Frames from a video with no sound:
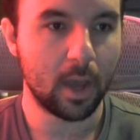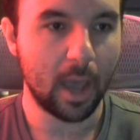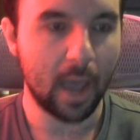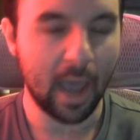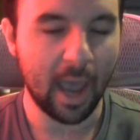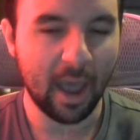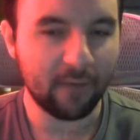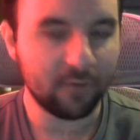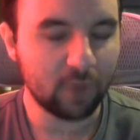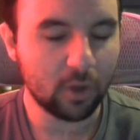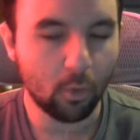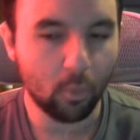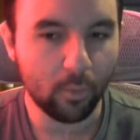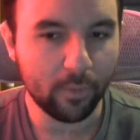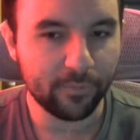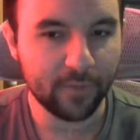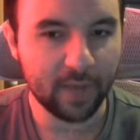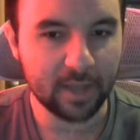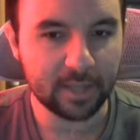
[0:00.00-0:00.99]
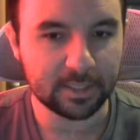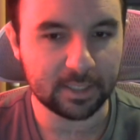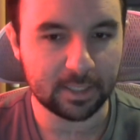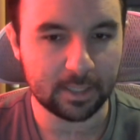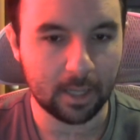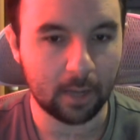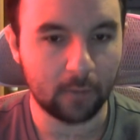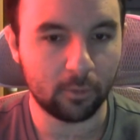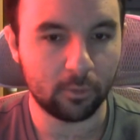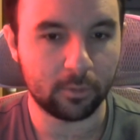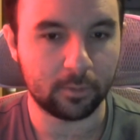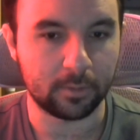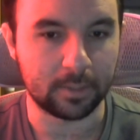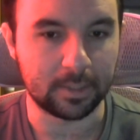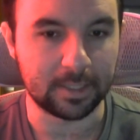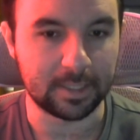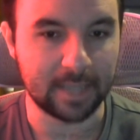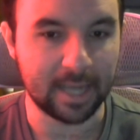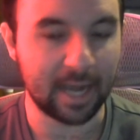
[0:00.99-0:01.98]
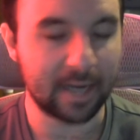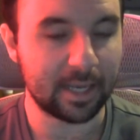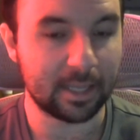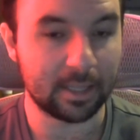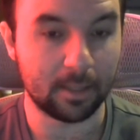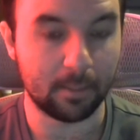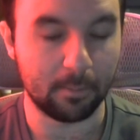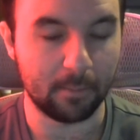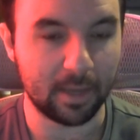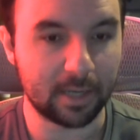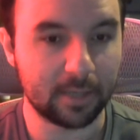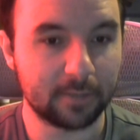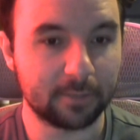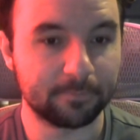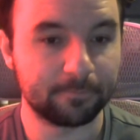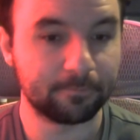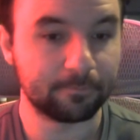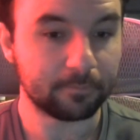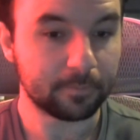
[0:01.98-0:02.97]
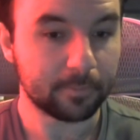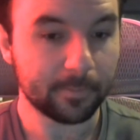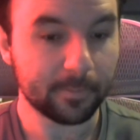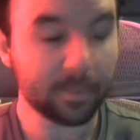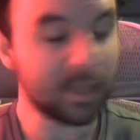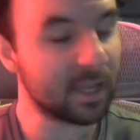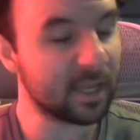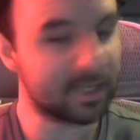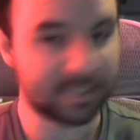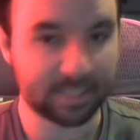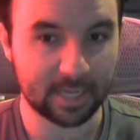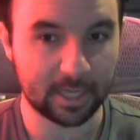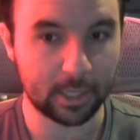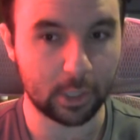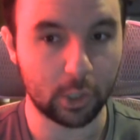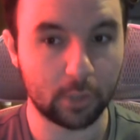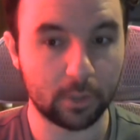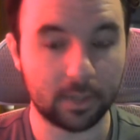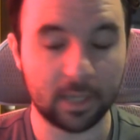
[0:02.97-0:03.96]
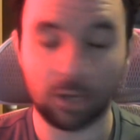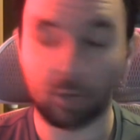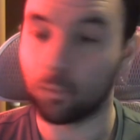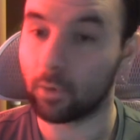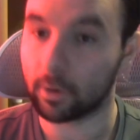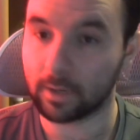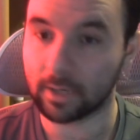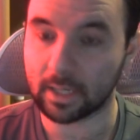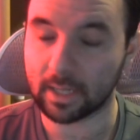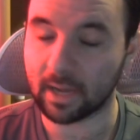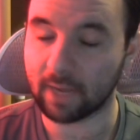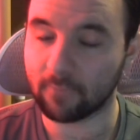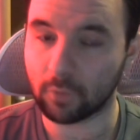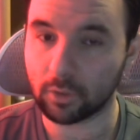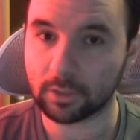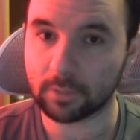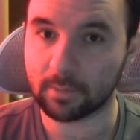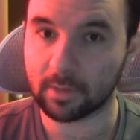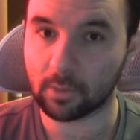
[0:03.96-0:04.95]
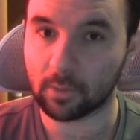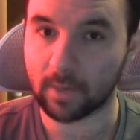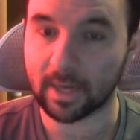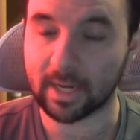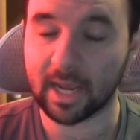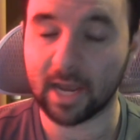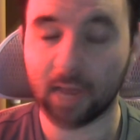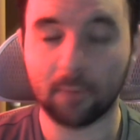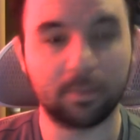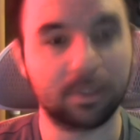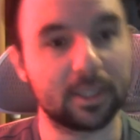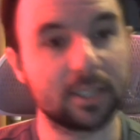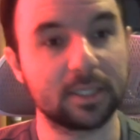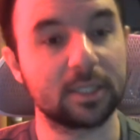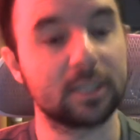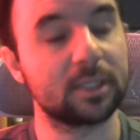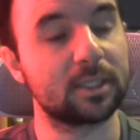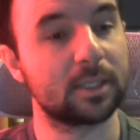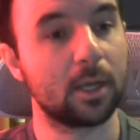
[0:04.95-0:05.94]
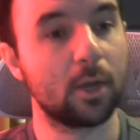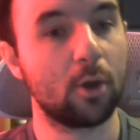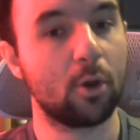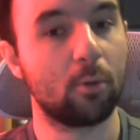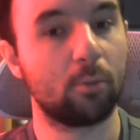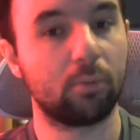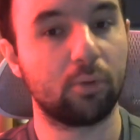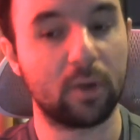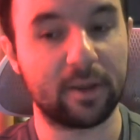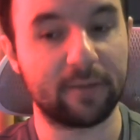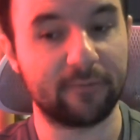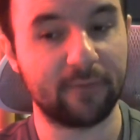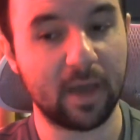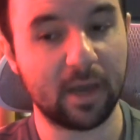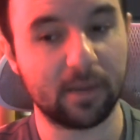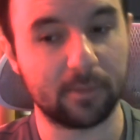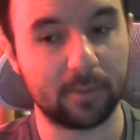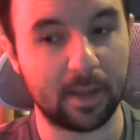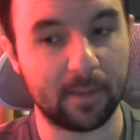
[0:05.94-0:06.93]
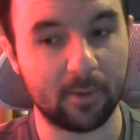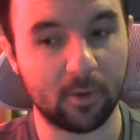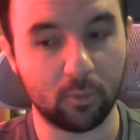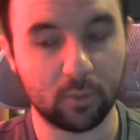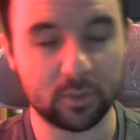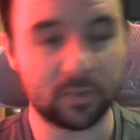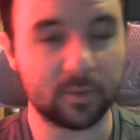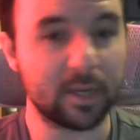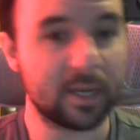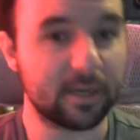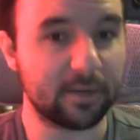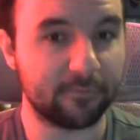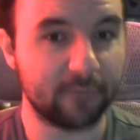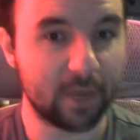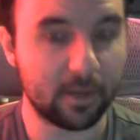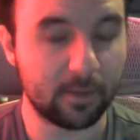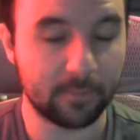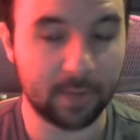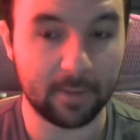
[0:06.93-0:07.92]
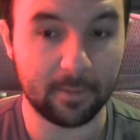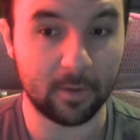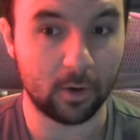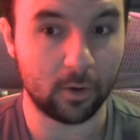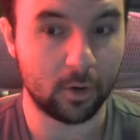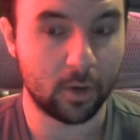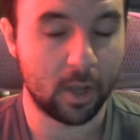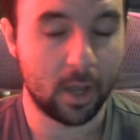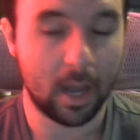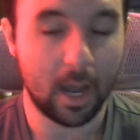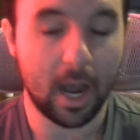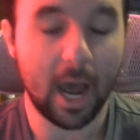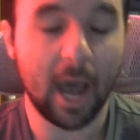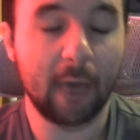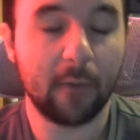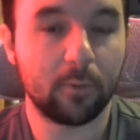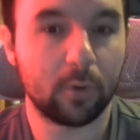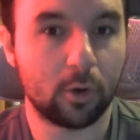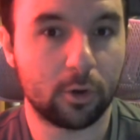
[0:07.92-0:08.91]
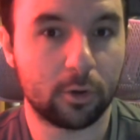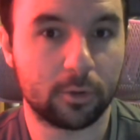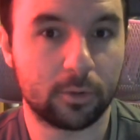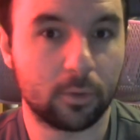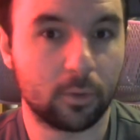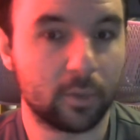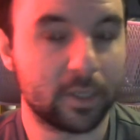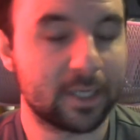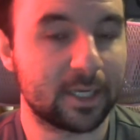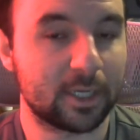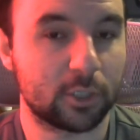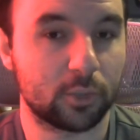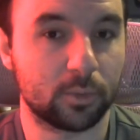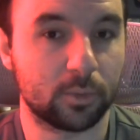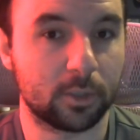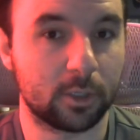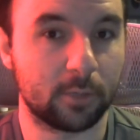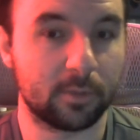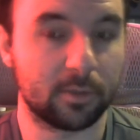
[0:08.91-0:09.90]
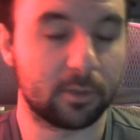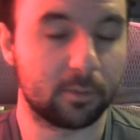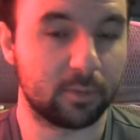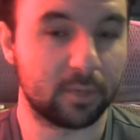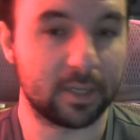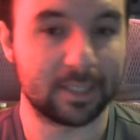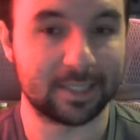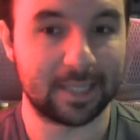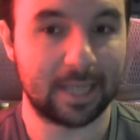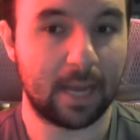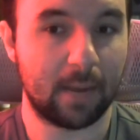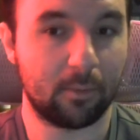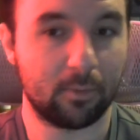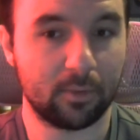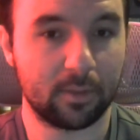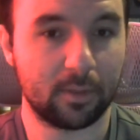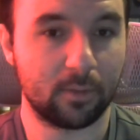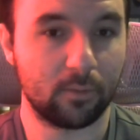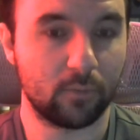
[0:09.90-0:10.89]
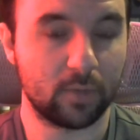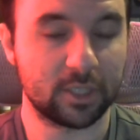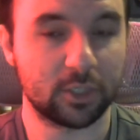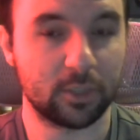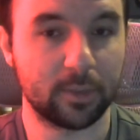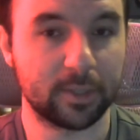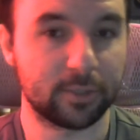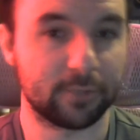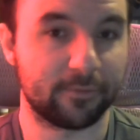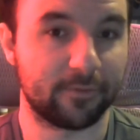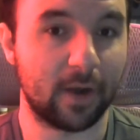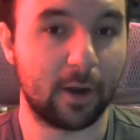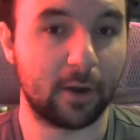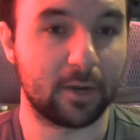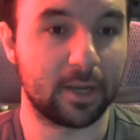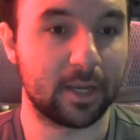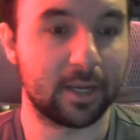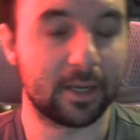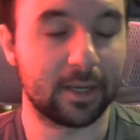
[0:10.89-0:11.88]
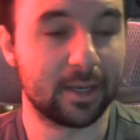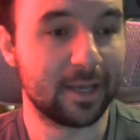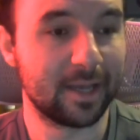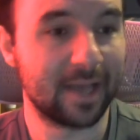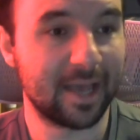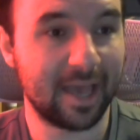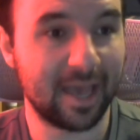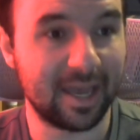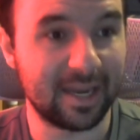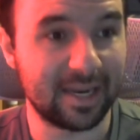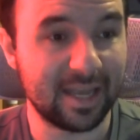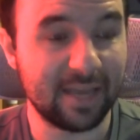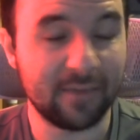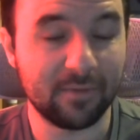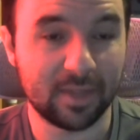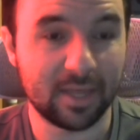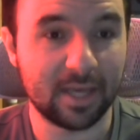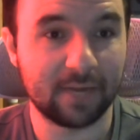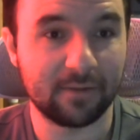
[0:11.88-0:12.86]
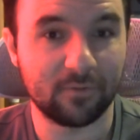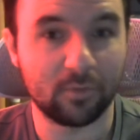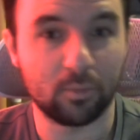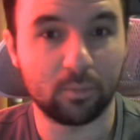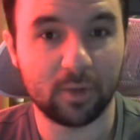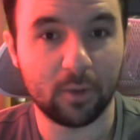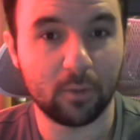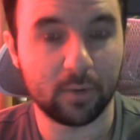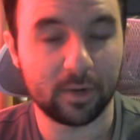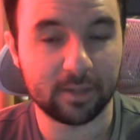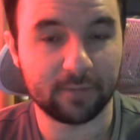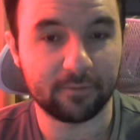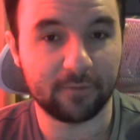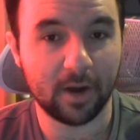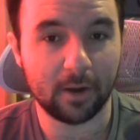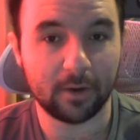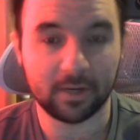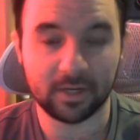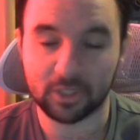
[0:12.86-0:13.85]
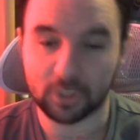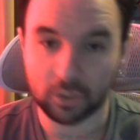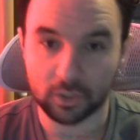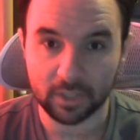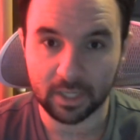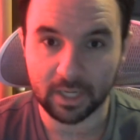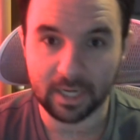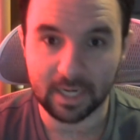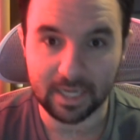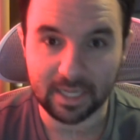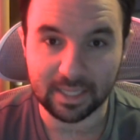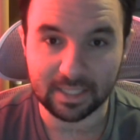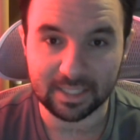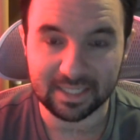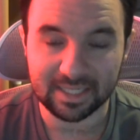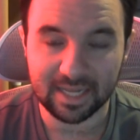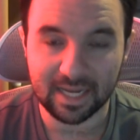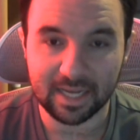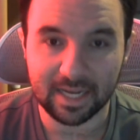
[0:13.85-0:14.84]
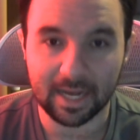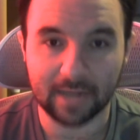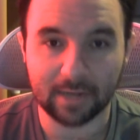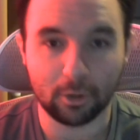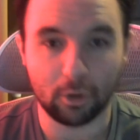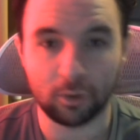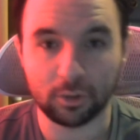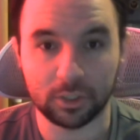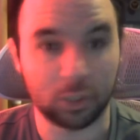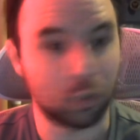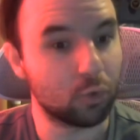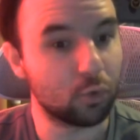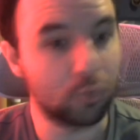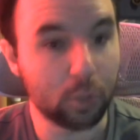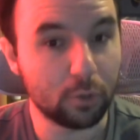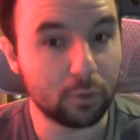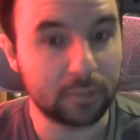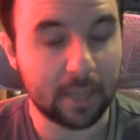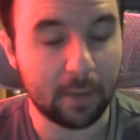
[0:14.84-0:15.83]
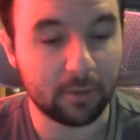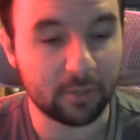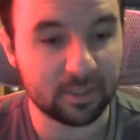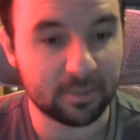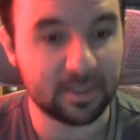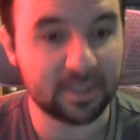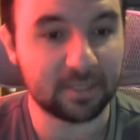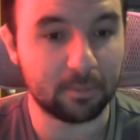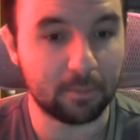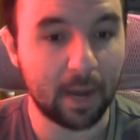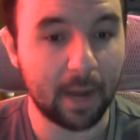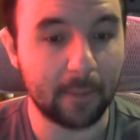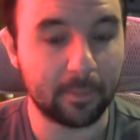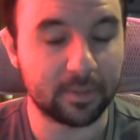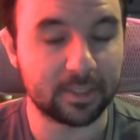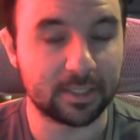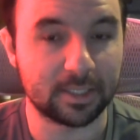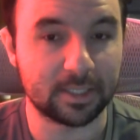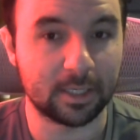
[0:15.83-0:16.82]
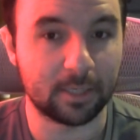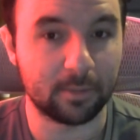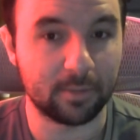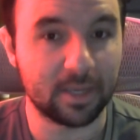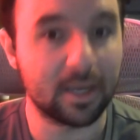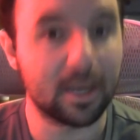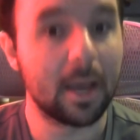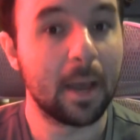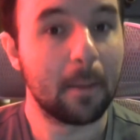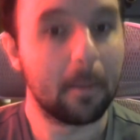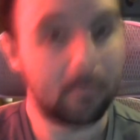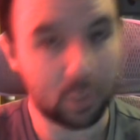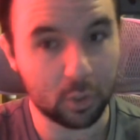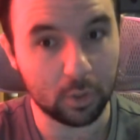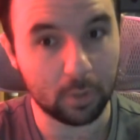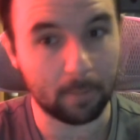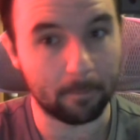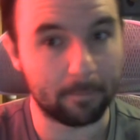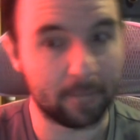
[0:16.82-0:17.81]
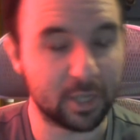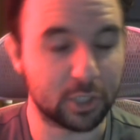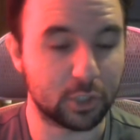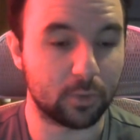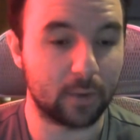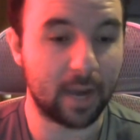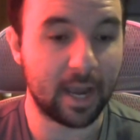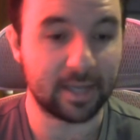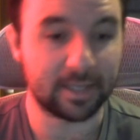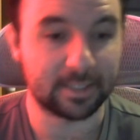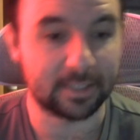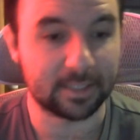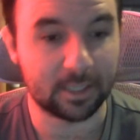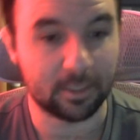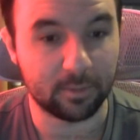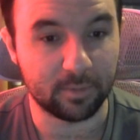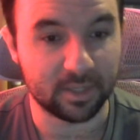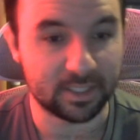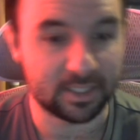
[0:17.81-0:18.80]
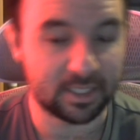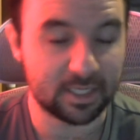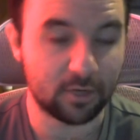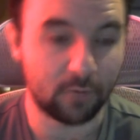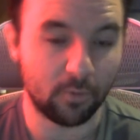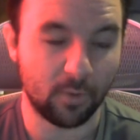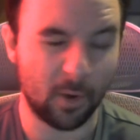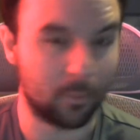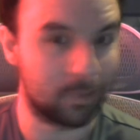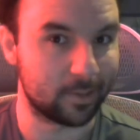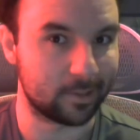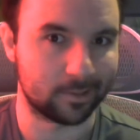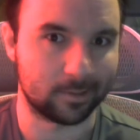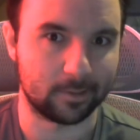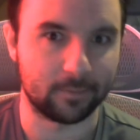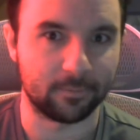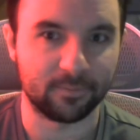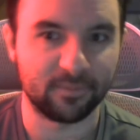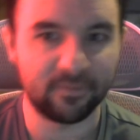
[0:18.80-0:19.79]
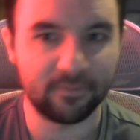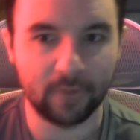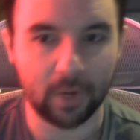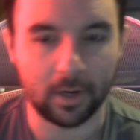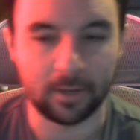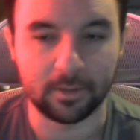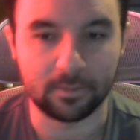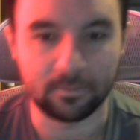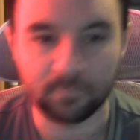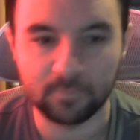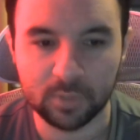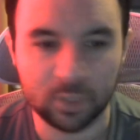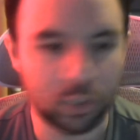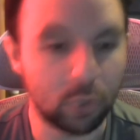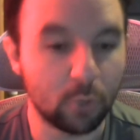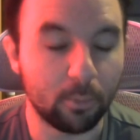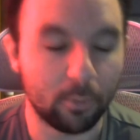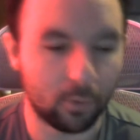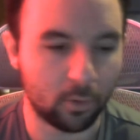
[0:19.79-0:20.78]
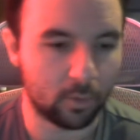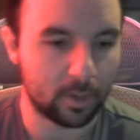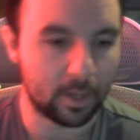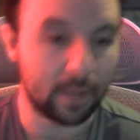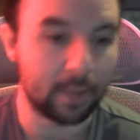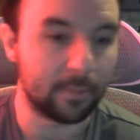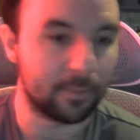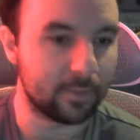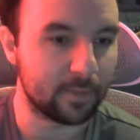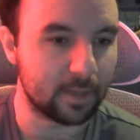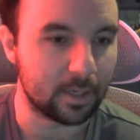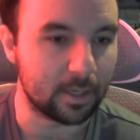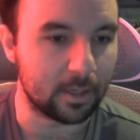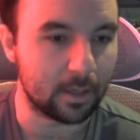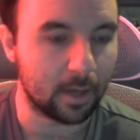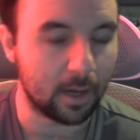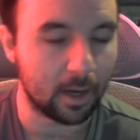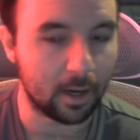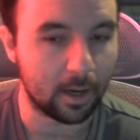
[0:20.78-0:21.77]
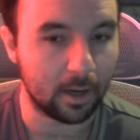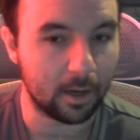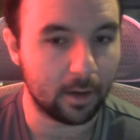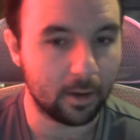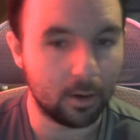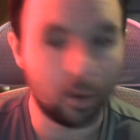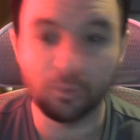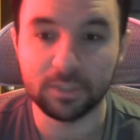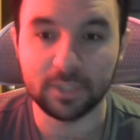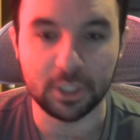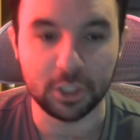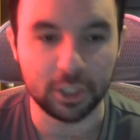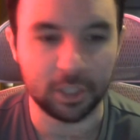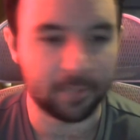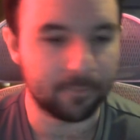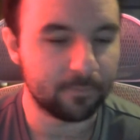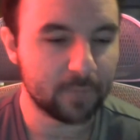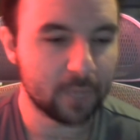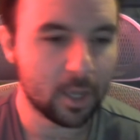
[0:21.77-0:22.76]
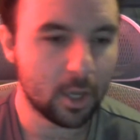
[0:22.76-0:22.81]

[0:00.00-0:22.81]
Having a $1,000 deck in the meta is not a good thing. We're in a diverse meta right now, but this is pre-Phantom Nightmare. Once we get into Phantom Nightmare, I would argue the only decks you're really going to be able to play is Labyrinth, Rescue Ace, or Fire King. And even then, if you play one of the Fire decks, you're going to need the Snake Eye cards, and who knows how expensive Populous is going to be, but you can bet your ass it's going to be a secret rare when it's like a fucking super in the OCG.